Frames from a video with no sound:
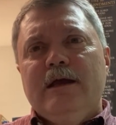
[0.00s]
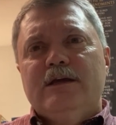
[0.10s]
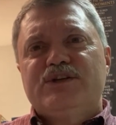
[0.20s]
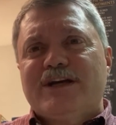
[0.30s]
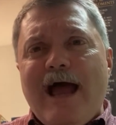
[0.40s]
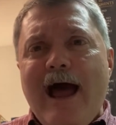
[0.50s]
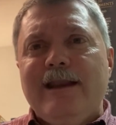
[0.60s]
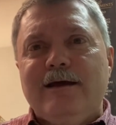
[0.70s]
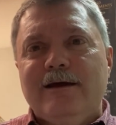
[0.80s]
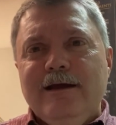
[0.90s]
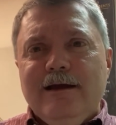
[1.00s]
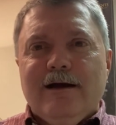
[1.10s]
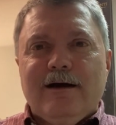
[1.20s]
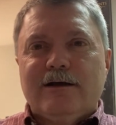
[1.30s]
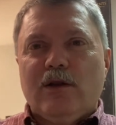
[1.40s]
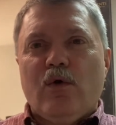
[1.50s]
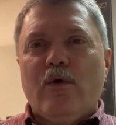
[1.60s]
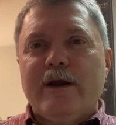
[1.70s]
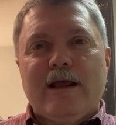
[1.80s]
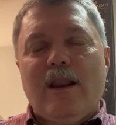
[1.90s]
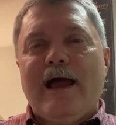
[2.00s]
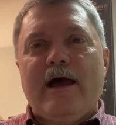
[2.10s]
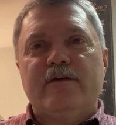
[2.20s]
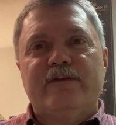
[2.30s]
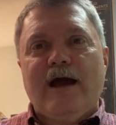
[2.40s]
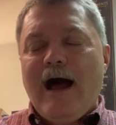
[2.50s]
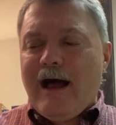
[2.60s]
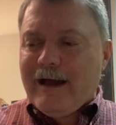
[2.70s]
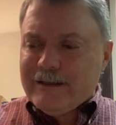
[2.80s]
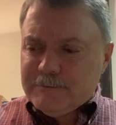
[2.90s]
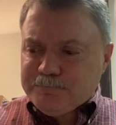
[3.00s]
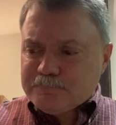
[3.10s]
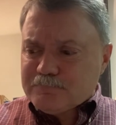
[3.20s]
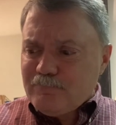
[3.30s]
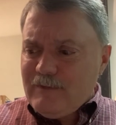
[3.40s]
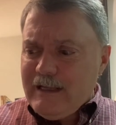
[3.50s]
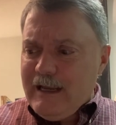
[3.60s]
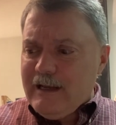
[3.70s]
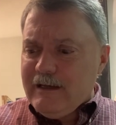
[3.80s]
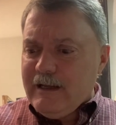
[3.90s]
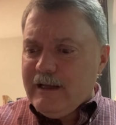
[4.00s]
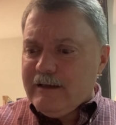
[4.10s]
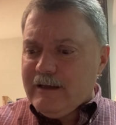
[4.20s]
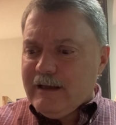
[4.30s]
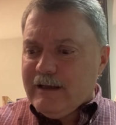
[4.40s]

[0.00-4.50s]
Shekinah glory cloud of God. And